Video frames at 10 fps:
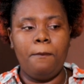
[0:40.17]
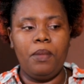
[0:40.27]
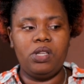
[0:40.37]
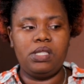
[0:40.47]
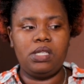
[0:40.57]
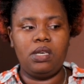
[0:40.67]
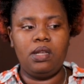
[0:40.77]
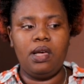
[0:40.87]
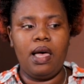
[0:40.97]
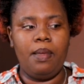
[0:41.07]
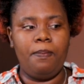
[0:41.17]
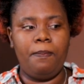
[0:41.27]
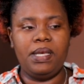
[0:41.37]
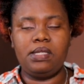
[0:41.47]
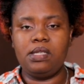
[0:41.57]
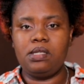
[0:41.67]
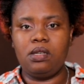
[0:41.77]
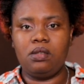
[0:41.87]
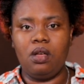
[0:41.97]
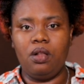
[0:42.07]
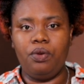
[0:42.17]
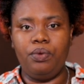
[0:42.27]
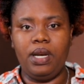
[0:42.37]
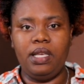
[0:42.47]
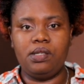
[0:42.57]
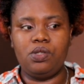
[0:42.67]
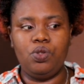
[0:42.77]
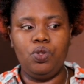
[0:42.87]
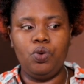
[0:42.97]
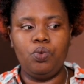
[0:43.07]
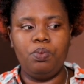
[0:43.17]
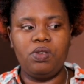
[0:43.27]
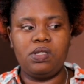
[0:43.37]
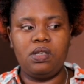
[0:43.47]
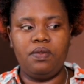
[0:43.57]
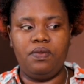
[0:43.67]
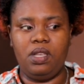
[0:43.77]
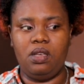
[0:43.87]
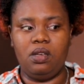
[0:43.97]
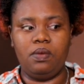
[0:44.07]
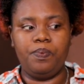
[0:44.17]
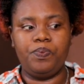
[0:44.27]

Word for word: Bounty Killer and Busy Signal release new music video.